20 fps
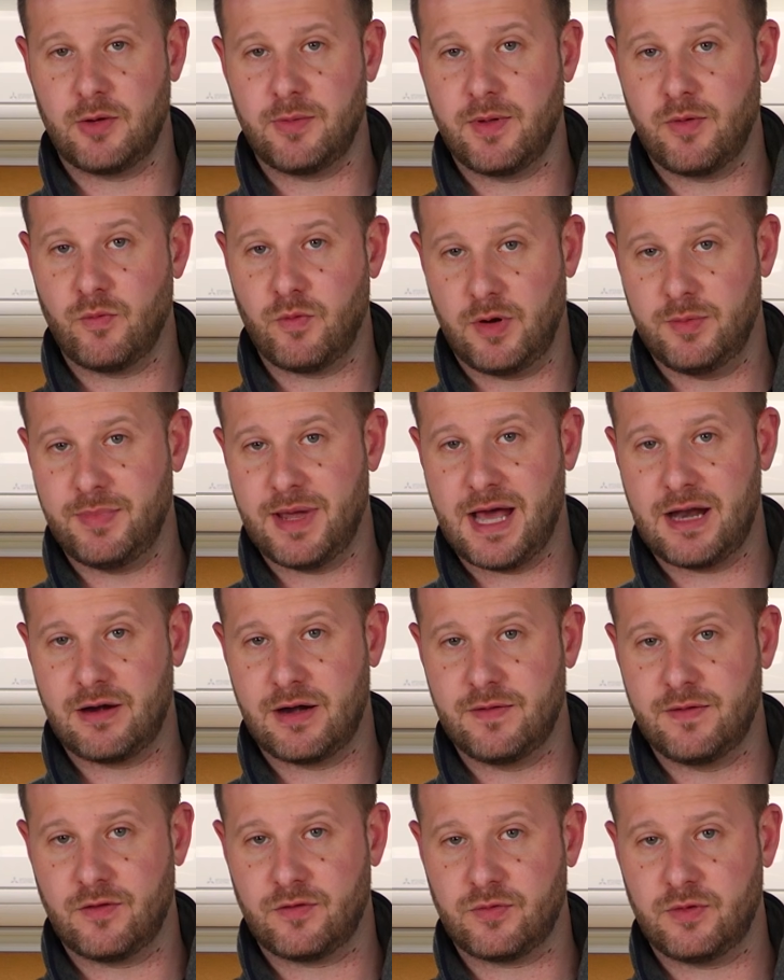only have one battery
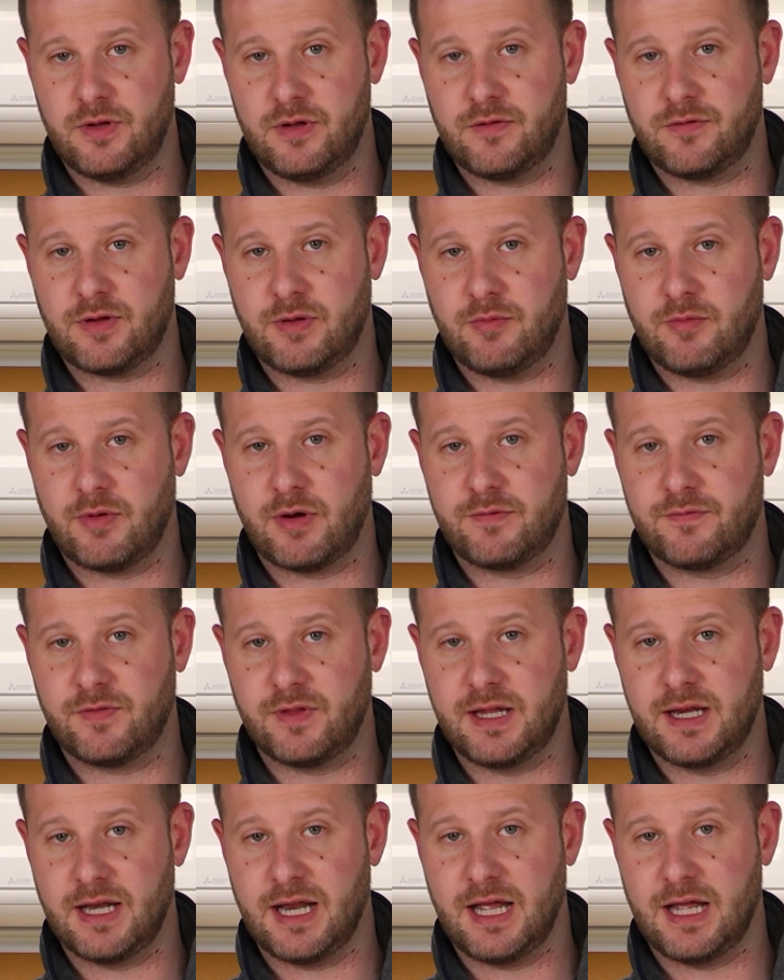in this one. Some of our
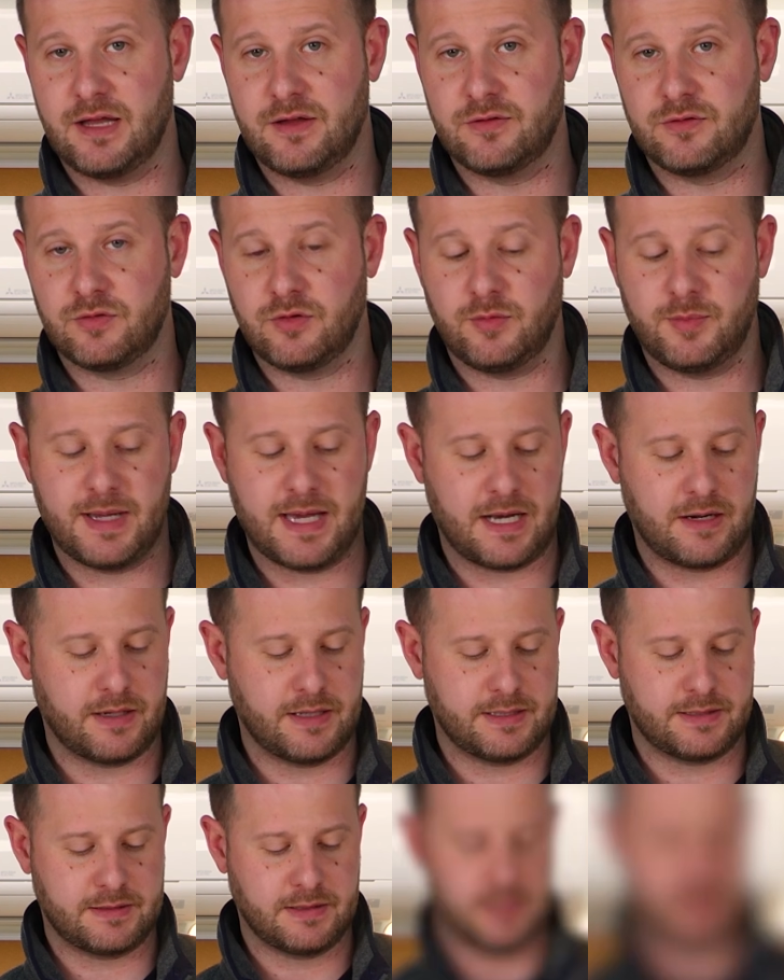fleet has dual
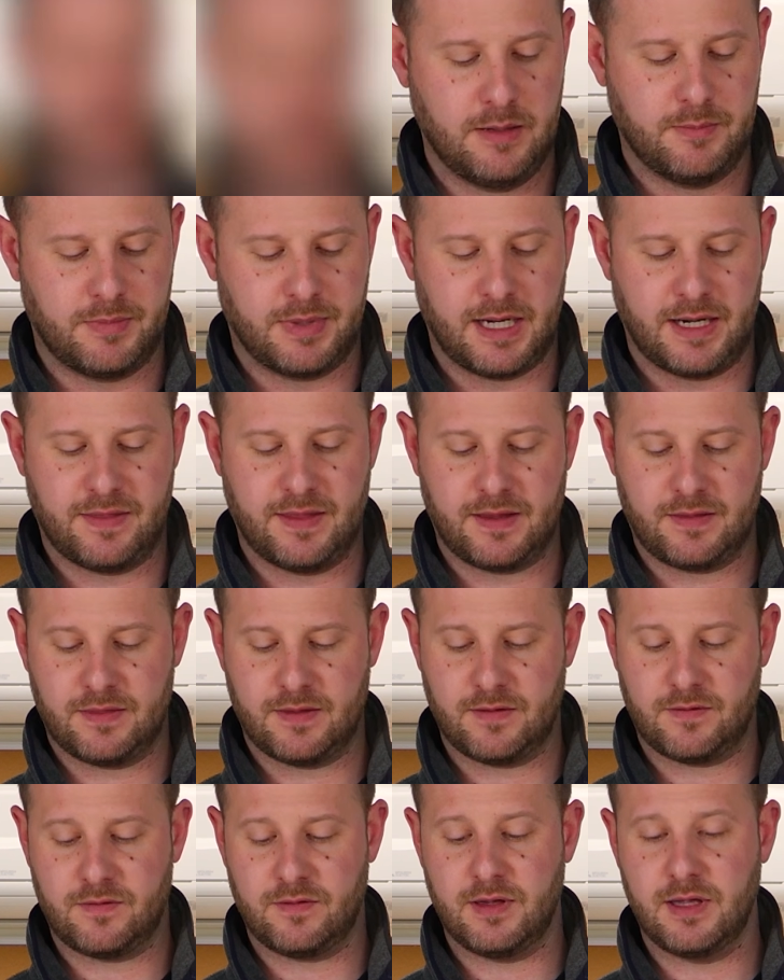batteries, but I think
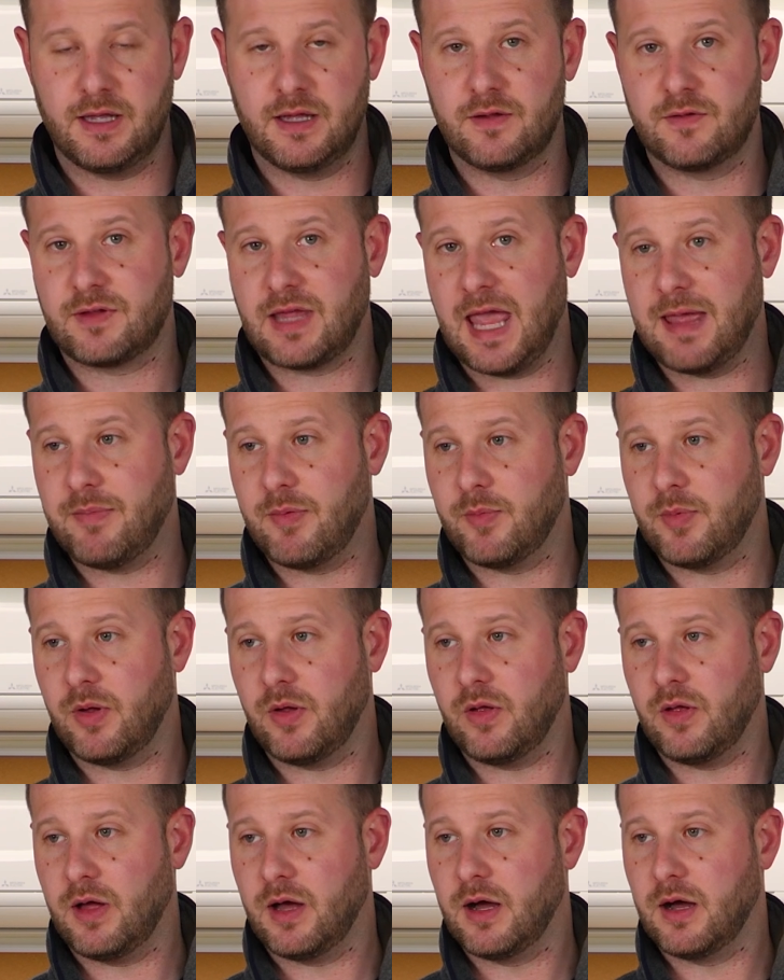this is
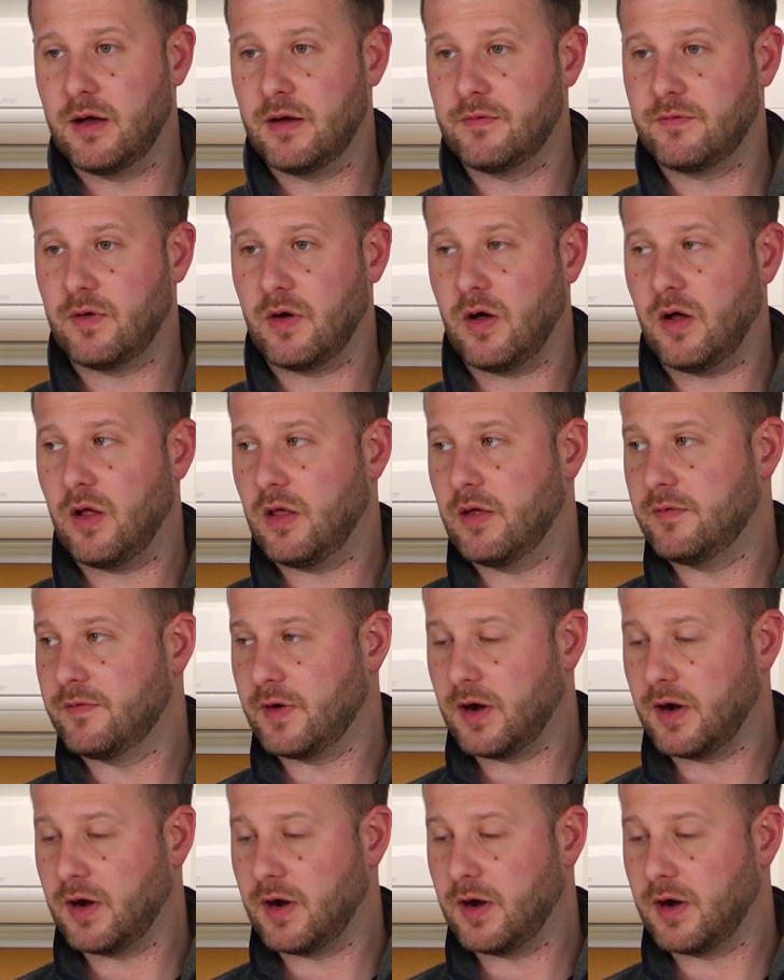capable of all of